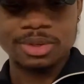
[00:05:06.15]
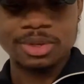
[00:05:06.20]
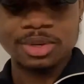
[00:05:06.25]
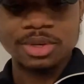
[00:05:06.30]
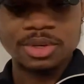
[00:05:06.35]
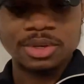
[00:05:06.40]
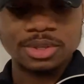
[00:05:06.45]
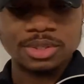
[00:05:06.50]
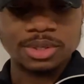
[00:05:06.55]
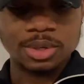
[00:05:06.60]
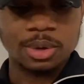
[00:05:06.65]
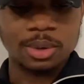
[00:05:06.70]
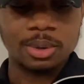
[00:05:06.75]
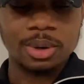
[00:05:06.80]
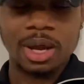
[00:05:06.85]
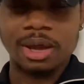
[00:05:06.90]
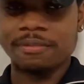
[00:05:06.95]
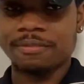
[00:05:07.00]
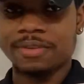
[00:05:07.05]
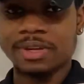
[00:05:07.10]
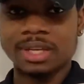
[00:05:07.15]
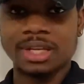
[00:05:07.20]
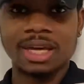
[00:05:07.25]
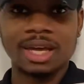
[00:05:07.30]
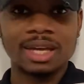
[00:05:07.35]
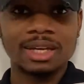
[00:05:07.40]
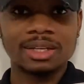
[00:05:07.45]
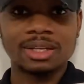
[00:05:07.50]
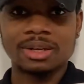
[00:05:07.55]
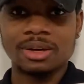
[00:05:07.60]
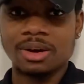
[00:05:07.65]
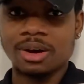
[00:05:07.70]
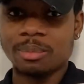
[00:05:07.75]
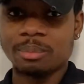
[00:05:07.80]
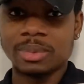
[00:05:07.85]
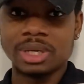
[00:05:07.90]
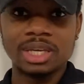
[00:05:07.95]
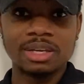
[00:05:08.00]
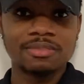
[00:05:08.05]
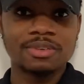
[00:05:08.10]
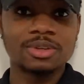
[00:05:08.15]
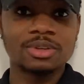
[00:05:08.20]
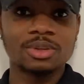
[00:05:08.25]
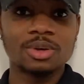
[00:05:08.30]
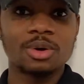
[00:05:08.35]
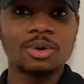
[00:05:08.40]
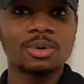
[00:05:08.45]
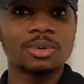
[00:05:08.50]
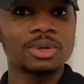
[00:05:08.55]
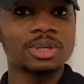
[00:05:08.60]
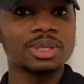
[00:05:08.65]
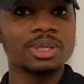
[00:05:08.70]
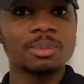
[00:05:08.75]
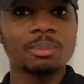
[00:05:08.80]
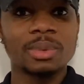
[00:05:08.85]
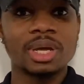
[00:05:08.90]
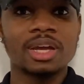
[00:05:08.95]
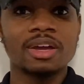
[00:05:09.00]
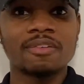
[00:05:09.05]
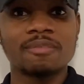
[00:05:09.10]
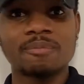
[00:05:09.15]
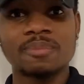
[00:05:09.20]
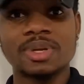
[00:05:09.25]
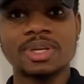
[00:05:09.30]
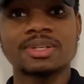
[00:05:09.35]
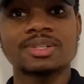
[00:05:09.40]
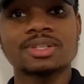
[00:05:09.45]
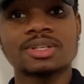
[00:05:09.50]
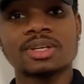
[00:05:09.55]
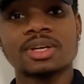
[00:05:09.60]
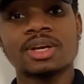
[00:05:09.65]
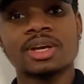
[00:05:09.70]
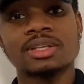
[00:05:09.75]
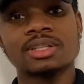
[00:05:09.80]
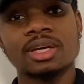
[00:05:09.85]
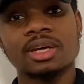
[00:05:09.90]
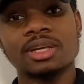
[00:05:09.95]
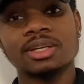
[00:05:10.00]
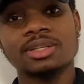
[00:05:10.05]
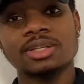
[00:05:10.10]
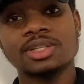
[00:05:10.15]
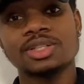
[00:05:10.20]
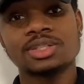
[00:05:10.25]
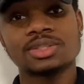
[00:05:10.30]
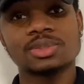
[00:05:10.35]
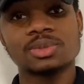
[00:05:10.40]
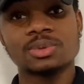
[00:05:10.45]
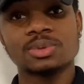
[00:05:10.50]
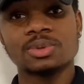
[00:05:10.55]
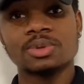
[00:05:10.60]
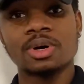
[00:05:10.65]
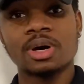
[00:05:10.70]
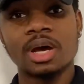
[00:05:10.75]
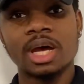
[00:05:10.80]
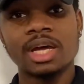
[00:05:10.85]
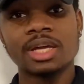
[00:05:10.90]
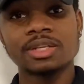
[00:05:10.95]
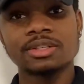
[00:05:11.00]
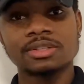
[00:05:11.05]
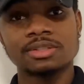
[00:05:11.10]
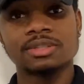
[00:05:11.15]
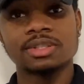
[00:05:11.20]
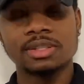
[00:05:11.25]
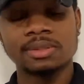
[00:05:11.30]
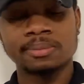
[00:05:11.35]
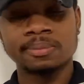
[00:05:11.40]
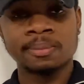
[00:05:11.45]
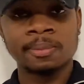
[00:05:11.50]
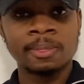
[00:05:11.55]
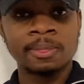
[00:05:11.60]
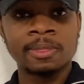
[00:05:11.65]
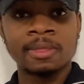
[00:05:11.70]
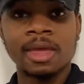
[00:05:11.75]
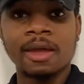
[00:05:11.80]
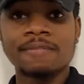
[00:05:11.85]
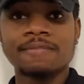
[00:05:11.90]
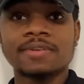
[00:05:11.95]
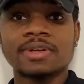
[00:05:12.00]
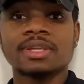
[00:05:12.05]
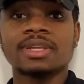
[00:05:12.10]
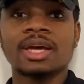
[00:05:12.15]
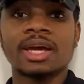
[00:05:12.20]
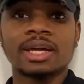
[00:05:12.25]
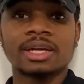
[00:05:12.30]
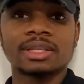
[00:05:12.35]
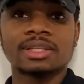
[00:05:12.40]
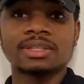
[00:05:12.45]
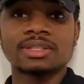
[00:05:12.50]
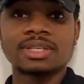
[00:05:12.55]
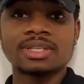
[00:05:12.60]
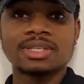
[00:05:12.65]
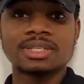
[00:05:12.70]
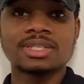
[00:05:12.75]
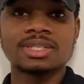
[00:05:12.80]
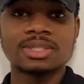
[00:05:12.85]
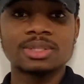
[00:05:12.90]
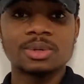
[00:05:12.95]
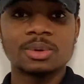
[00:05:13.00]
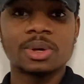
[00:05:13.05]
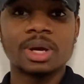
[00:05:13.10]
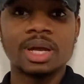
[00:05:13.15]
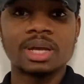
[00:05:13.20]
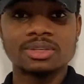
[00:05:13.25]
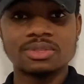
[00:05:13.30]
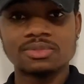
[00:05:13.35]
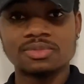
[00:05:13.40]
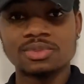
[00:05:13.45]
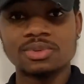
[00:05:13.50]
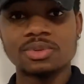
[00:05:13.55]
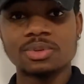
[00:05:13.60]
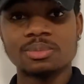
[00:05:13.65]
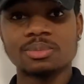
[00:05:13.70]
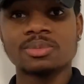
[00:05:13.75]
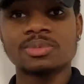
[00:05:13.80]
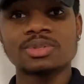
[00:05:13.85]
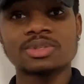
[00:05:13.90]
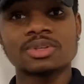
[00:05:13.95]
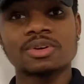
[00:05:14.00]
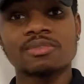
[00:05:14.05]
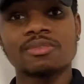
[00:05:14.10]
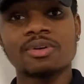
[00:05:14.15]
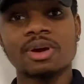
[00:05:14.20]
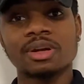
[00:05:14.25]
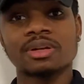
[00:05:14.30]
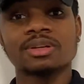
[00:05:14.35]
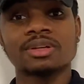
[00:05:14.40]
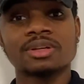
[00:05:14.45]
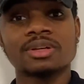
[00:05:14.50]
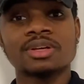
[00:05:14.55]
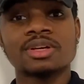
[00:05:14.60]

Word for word: So I feel like um, even though you may have missed the initial entry, I feel like this still has room to run.